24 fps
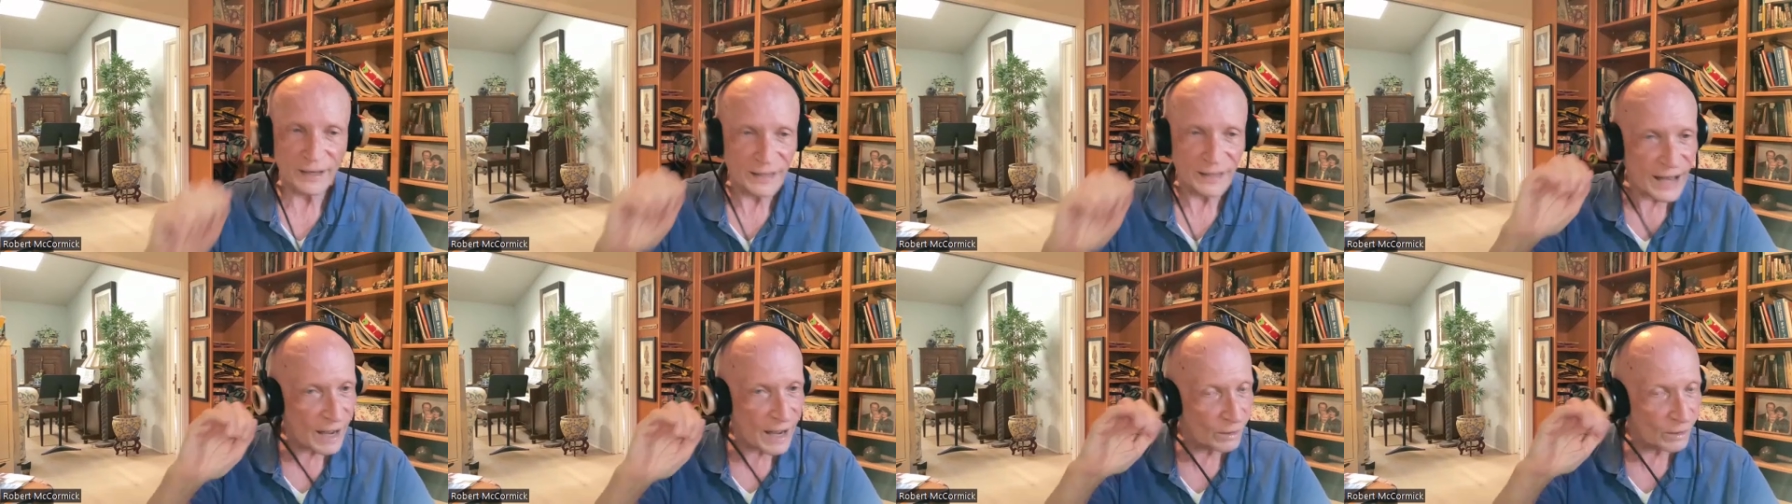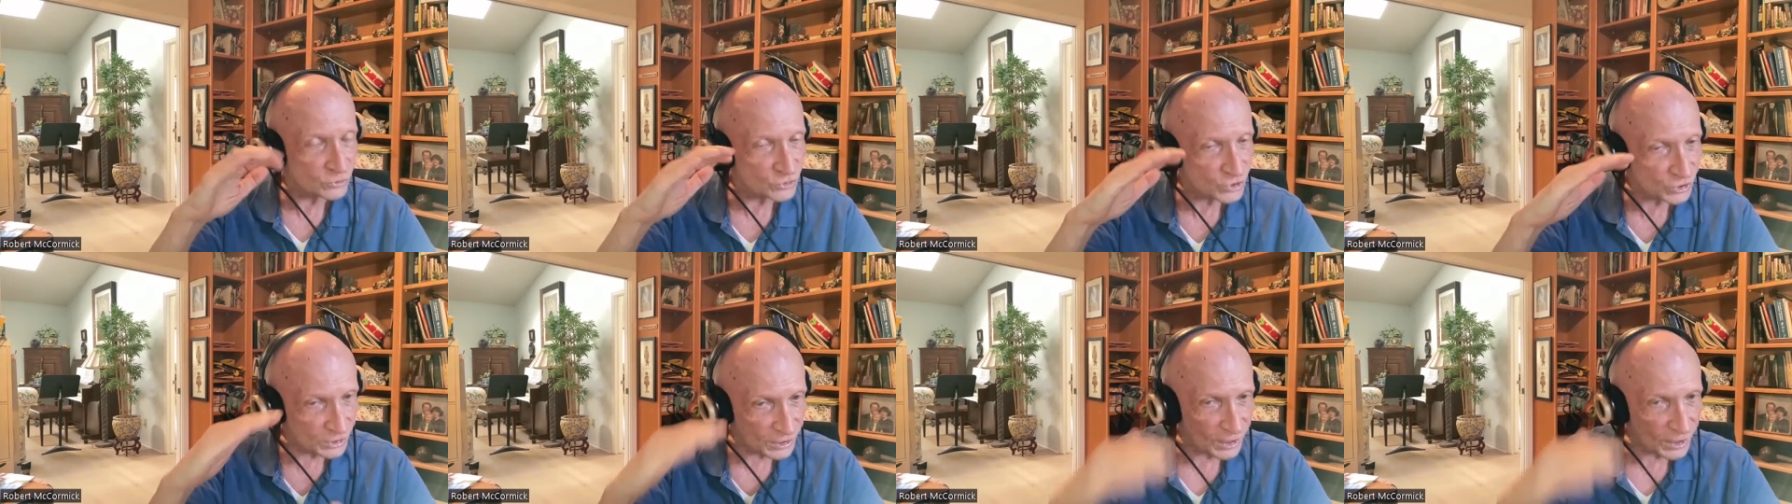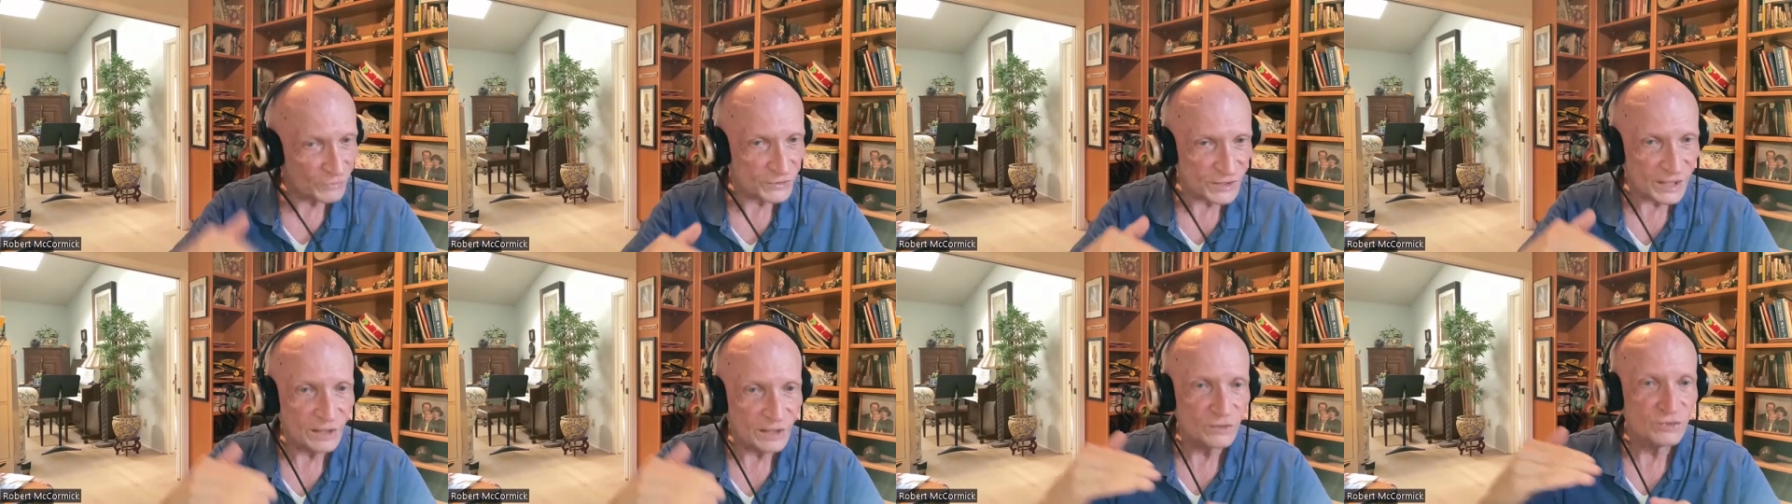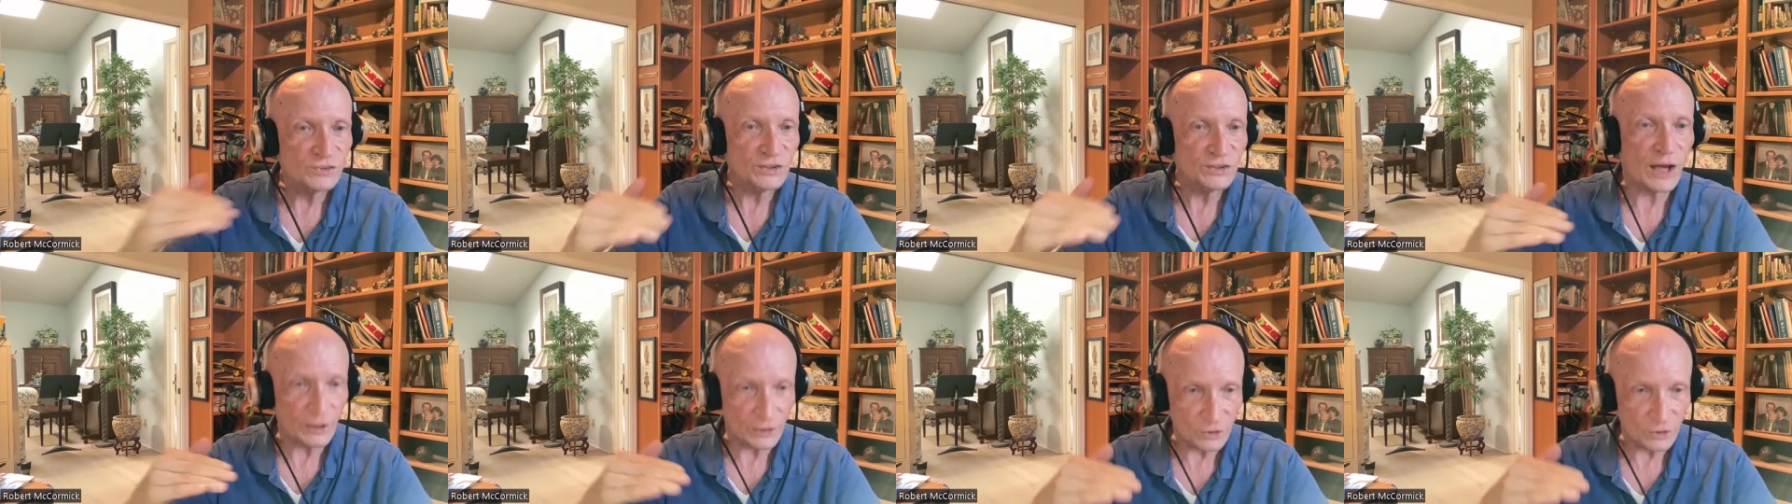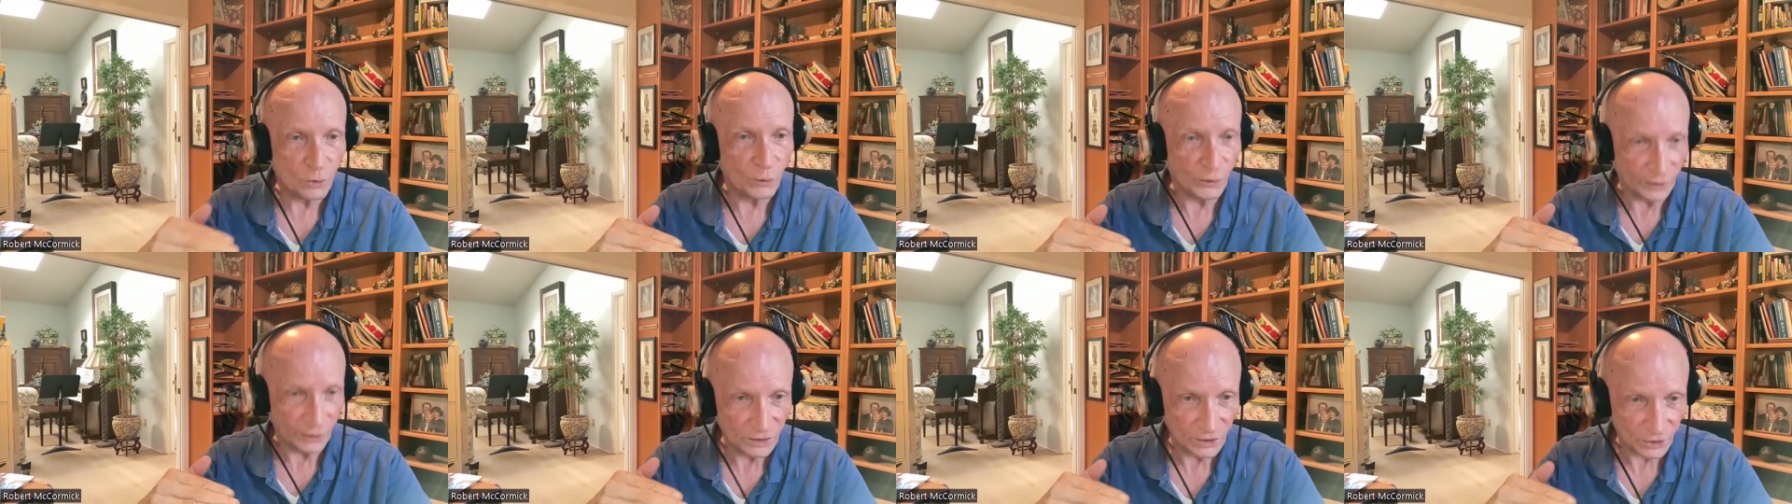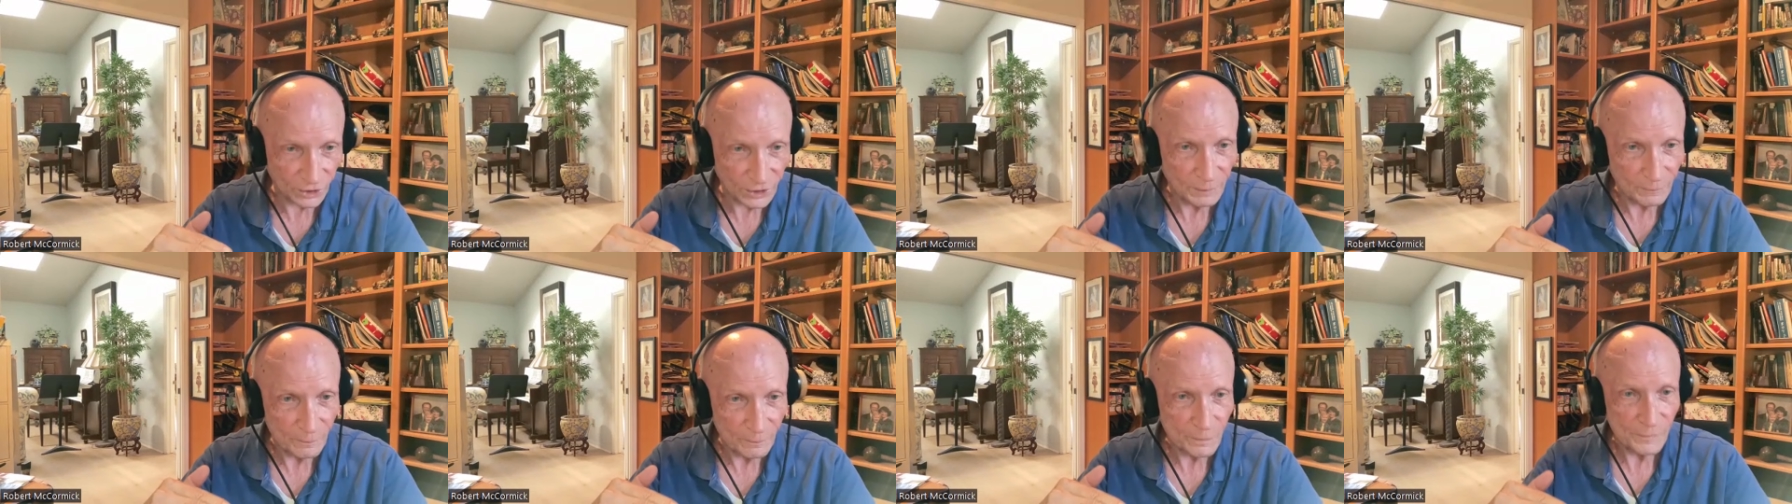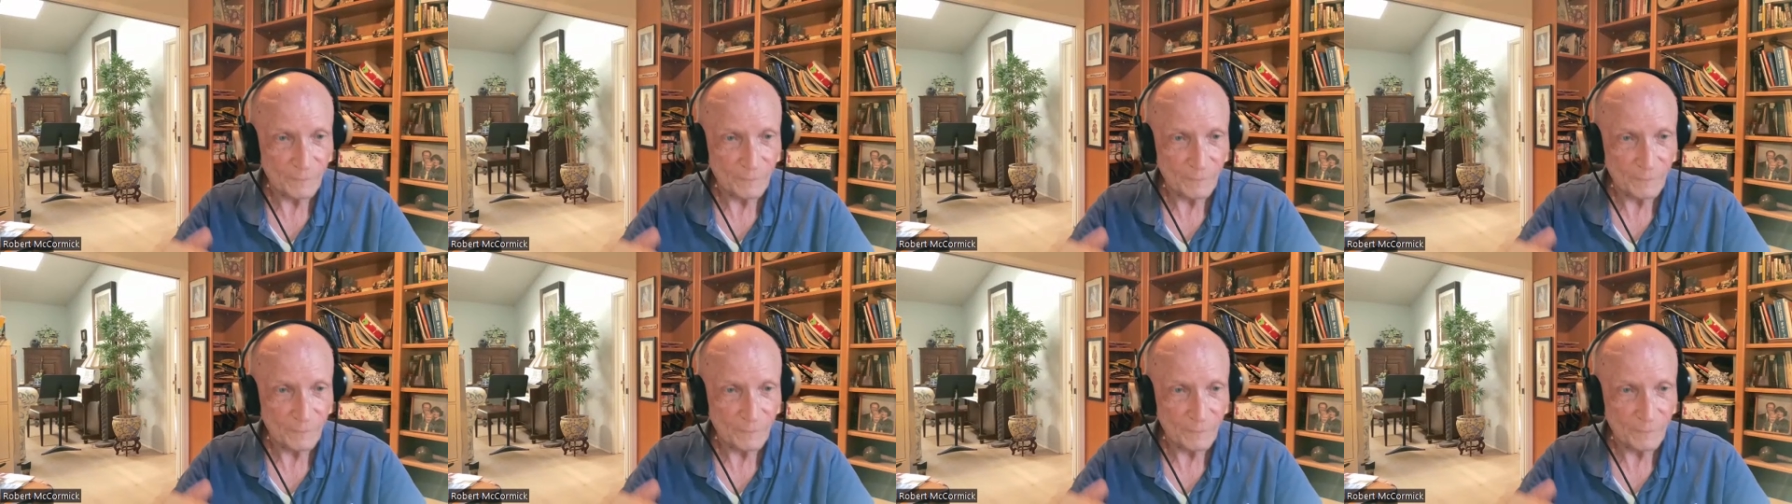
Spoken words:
on how to get things done quick.